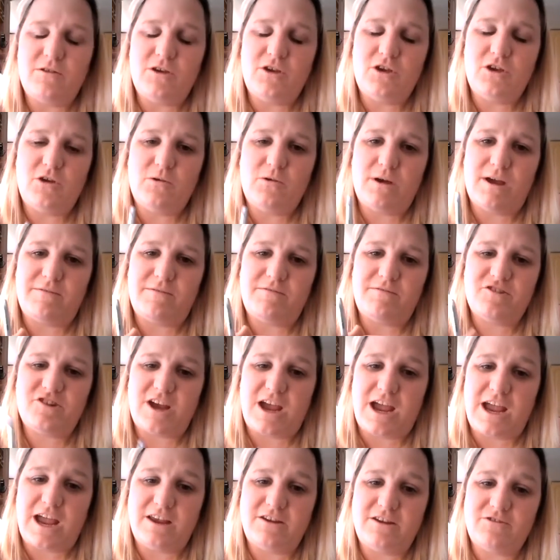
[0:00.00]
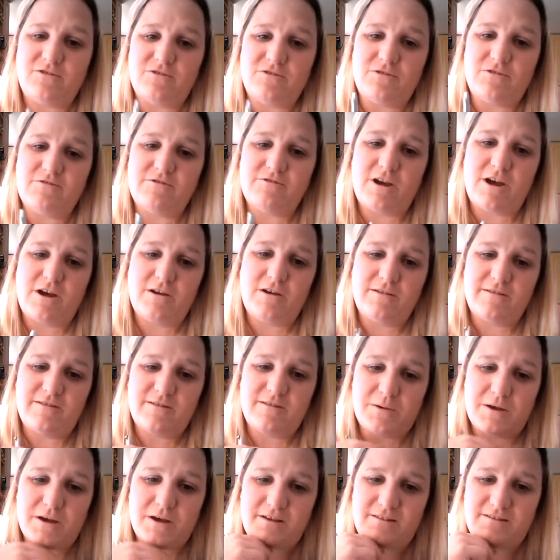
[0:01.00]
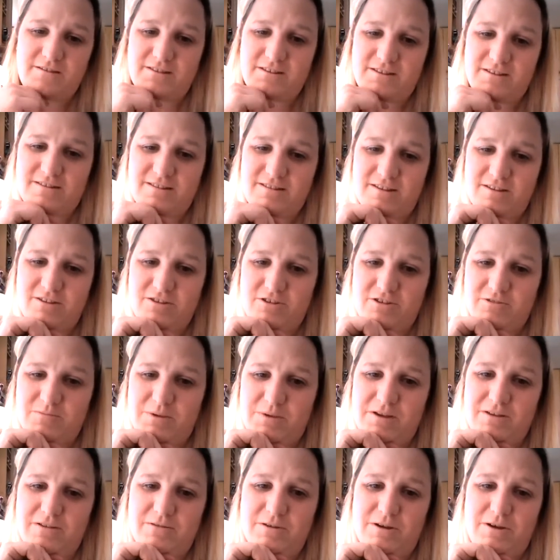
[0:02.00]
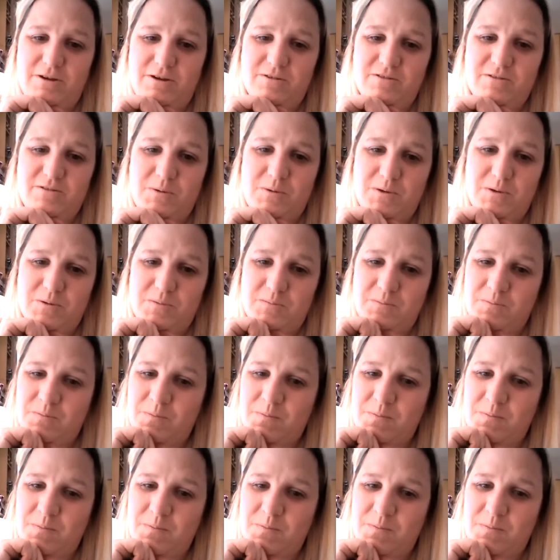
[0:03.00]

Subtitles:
that you have changed or grown as a person since you've been doing Usborne?